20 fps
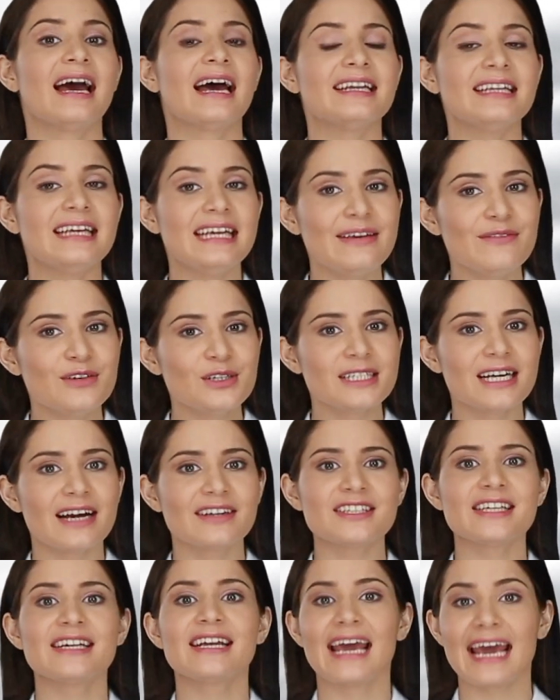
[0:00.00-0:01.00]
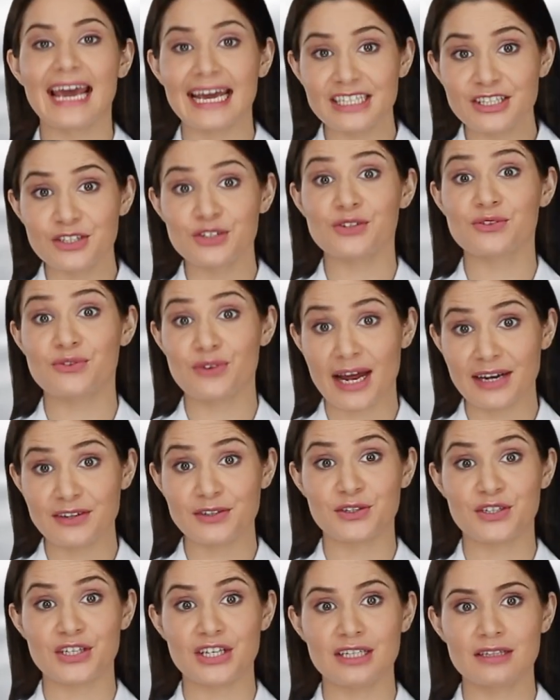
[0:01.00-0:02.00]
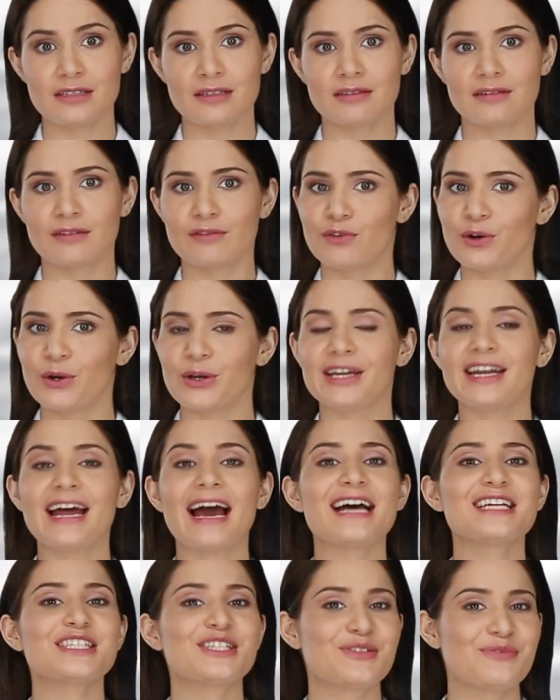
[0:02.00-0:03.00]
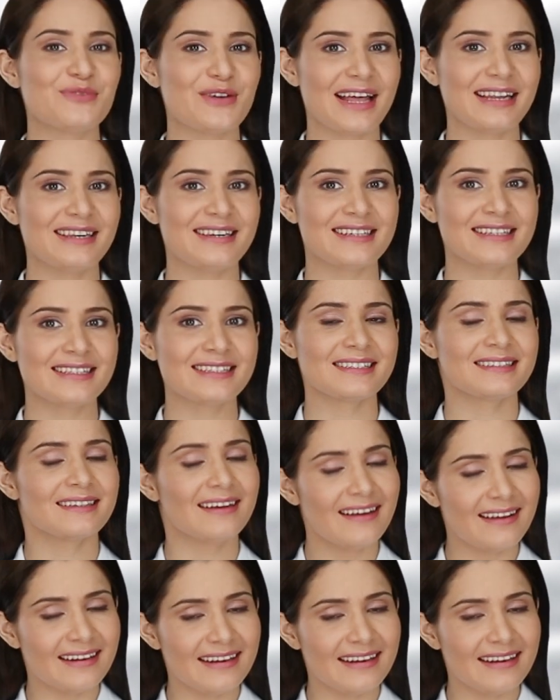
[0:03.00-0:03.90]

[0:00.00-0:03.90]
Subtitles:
and even cutting-edge strategies for enhanced wellness,